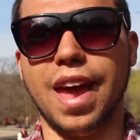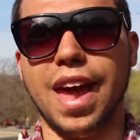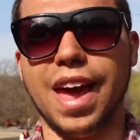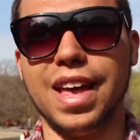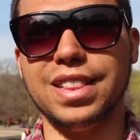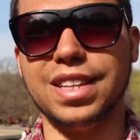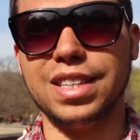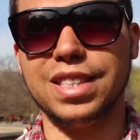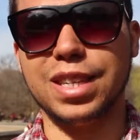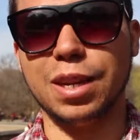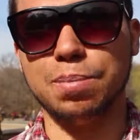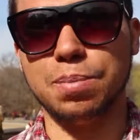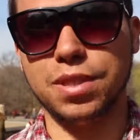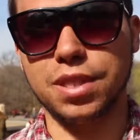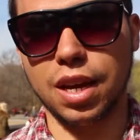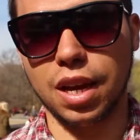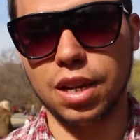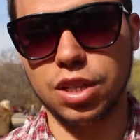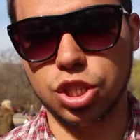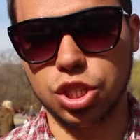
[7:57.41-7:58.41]
and the
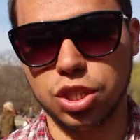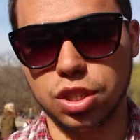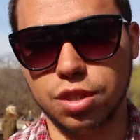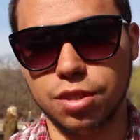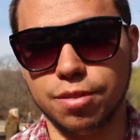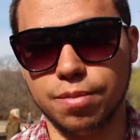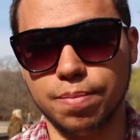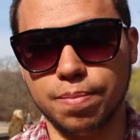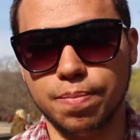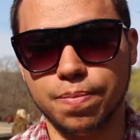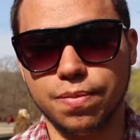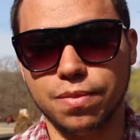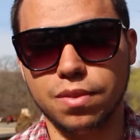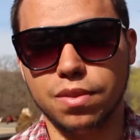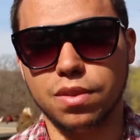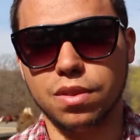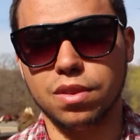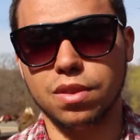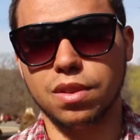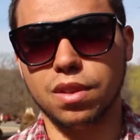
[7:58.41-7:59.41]
temptation
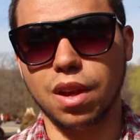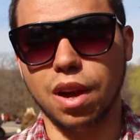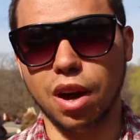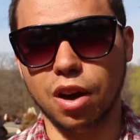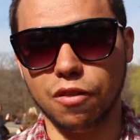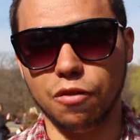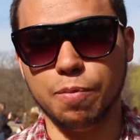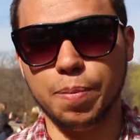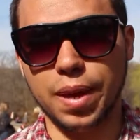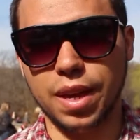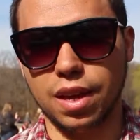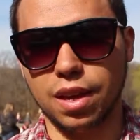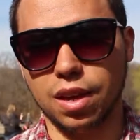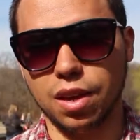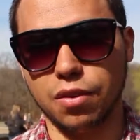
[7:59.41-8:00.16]
of being